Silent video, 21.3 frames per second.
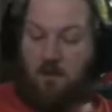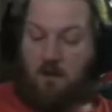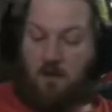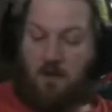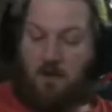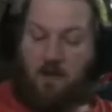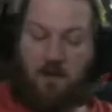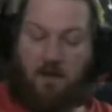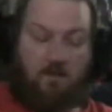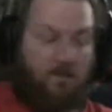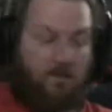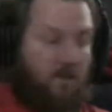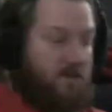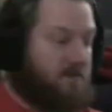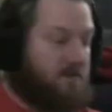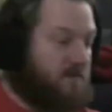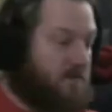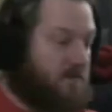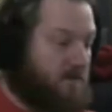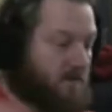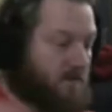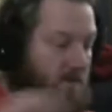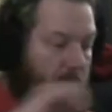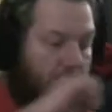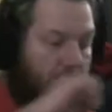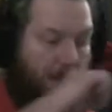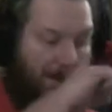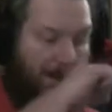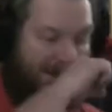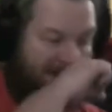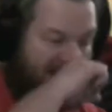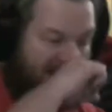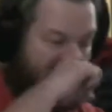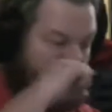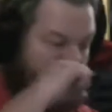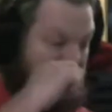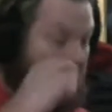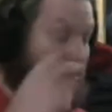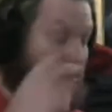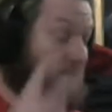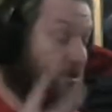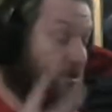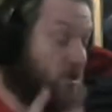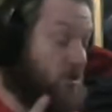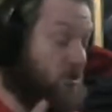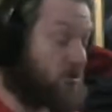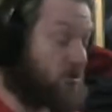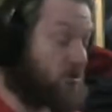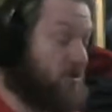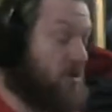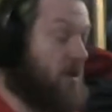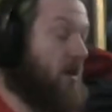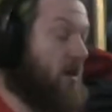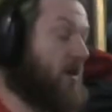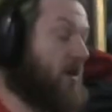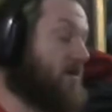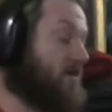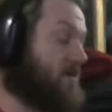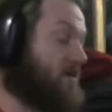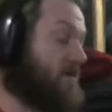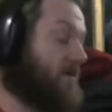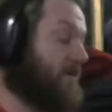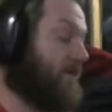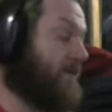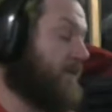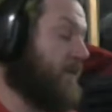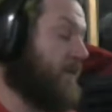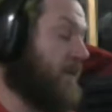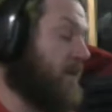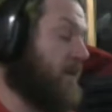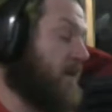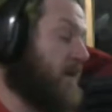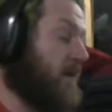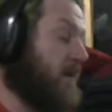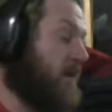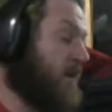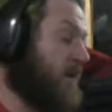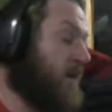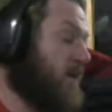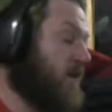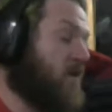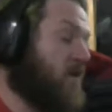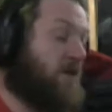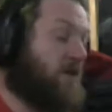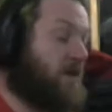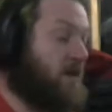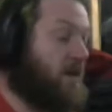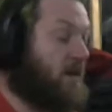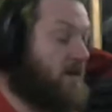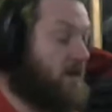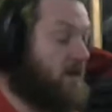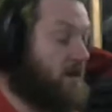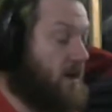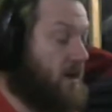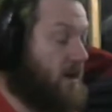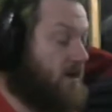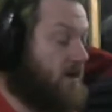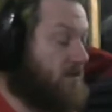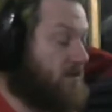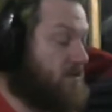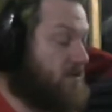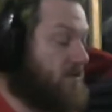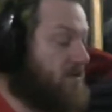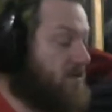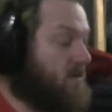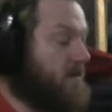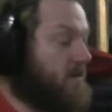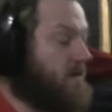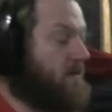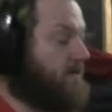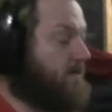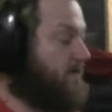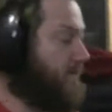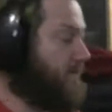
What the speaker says: I invested just into 2 stocks, only $100 so far.